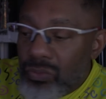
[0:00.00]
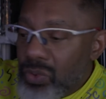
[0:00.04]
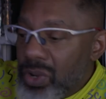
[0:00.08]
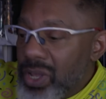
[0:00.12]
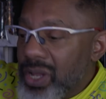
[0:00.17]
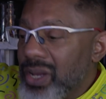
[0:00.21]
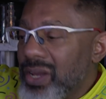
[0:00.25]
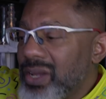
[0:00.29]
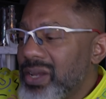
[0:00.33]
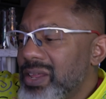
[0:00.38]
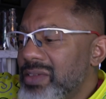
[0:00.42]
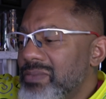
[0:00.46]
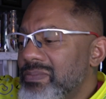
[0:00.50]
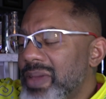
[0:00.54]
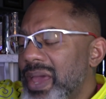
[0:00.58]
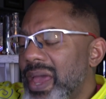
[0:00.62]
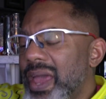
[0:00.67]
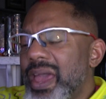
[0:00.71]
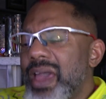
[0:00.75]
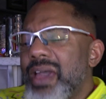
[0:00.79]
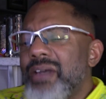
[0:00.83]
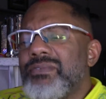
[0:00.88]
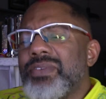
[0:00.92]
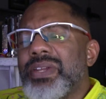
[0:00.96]
We didn't even
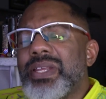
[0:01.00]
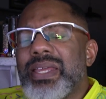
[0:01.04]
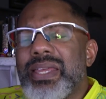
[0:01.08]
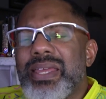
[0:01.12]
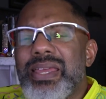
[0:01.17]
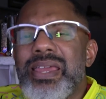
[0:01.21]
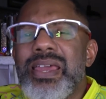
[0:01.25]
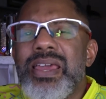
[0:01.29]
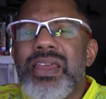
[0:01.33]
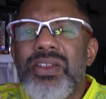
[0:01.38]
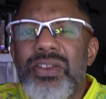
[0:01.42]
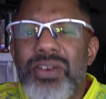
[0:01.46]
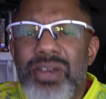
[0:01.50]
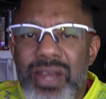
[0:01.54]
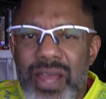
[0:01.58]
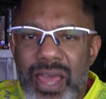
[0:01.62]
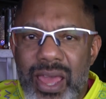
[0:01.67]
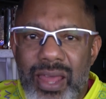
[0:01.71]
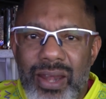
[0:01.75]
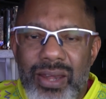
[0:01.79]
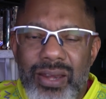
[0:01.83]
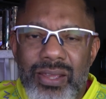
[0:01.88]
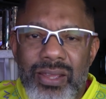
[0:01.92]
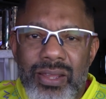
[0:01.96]
have the
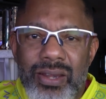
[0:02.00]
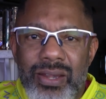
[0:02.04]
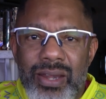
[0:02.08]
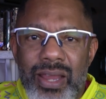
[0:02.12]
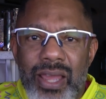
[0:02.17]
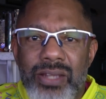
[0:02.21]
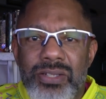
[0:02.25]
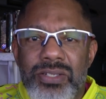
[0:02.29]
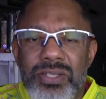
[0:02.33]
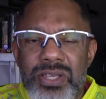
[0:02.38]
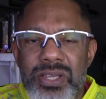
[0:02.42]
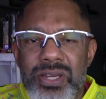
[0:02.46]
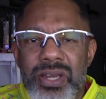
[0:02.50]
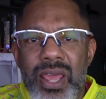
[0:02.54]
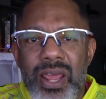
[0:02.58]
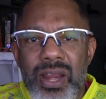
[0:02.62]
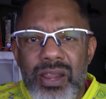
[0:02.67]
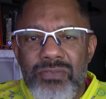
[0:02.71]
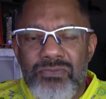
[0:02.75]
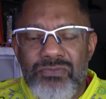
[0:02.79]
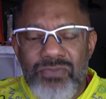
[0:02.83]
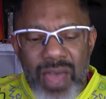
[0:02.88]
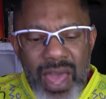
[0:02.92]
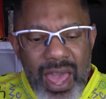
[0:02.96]
internet in
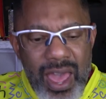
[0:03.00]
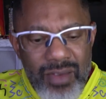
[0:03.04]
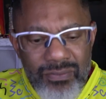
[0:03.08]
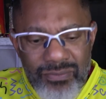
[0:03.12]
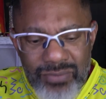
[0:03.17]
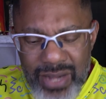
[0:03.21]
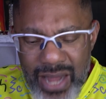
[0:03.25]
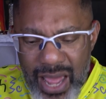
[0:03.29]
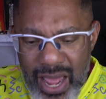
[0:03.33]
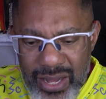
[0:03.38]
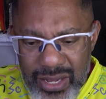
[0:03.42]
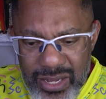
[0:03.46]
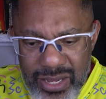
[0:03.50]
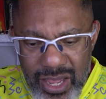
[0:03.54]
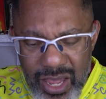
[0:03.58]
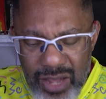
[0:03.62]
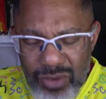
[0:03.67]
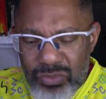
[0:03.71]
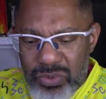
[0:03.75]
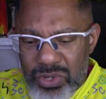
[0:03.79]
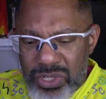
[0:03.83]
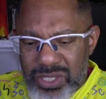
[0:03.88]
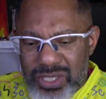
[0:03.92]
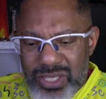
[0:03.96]
1985. Not
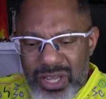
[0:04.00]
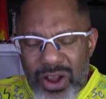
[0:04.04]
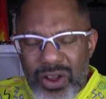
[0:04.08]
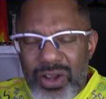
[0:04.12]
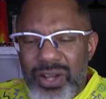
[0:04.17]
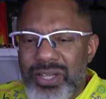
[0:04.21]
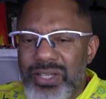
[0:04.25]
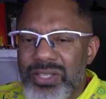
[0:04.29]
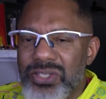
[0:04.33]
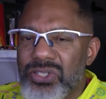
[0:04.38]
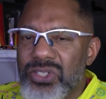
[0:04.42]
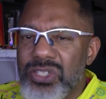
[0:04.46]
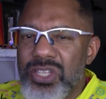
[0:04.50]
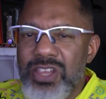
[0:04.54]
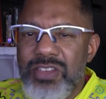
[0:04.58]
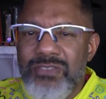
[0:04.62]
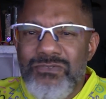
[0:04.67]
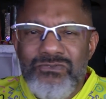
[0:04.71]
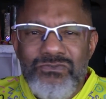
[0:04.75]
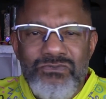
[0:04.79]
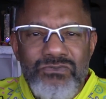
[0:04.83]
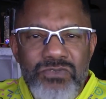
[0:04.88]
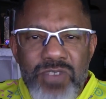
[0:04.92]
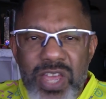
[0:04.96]
yet. We started to see
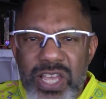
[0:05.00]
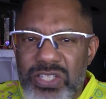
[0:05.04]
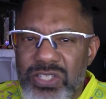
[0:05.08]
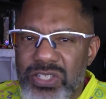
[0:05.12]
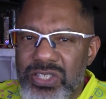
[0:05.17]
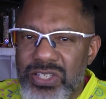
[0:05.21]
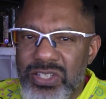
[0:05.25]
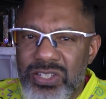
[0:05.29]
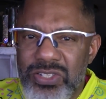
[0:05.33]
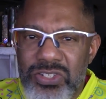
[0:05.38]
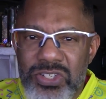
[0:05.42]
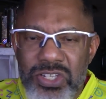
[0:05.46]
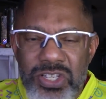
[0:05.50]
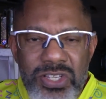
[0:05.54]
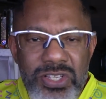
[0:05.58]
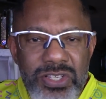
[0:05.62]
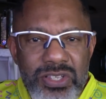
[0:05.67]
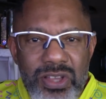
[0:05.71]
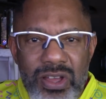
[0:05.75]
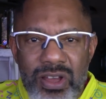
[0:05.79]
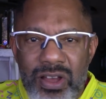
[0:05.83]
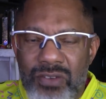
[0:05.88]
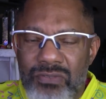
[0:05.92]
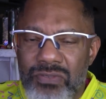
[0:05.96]

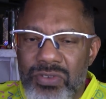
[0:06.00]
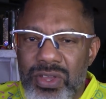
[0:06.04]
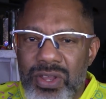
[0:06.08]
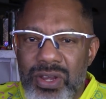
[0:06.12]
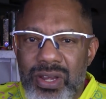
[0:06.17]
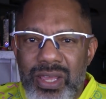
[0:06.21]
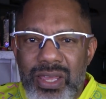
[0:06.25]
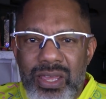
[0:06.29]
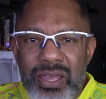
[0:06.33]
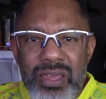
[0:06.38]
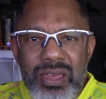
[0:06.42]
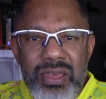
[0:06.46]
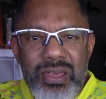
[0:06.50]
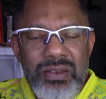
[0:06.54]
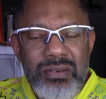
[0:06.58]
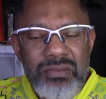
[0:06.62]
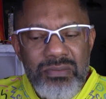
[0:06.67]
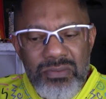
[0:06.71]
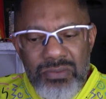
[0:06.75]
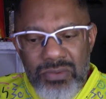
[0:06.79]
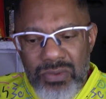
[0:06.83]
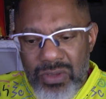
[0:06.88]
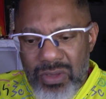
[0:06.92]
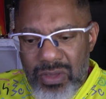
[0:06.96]
vestiges of it
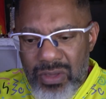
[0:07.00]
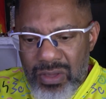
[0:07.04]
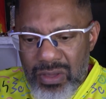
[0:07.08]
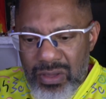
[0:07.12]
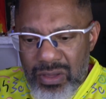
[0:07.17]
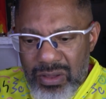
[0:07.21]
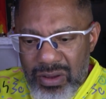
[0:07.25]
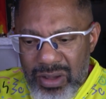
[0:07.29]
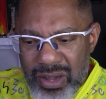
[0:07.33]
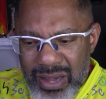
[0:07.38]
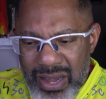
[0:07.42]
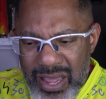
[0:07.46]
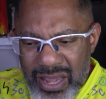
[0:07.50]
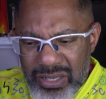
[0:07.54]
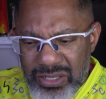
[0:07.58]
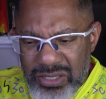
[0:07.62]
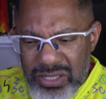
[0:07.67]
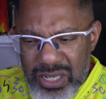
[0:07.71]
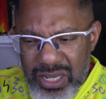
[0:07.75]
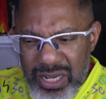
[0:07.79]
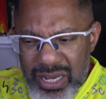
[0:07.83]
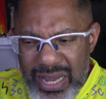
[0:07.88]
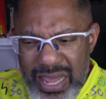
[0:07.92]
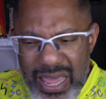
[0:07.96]
in
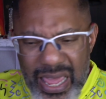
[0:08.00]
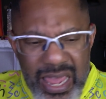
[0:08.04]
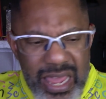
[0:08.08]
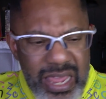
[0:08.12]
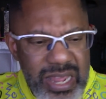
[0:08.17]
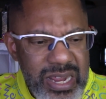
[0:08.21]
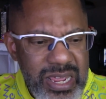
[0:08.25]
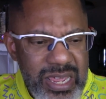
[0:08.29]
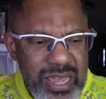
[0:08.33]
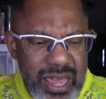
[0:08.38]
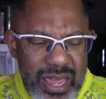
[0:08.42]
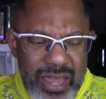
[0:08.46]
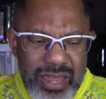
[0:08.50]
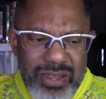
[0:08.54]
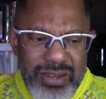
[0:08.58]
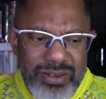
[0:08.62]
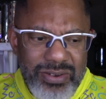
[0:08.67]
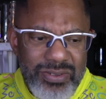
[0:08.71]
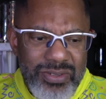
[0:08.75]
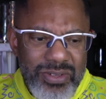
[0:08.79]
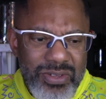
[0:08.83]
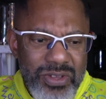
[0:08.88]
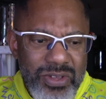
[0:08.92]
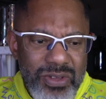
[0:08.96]
1988.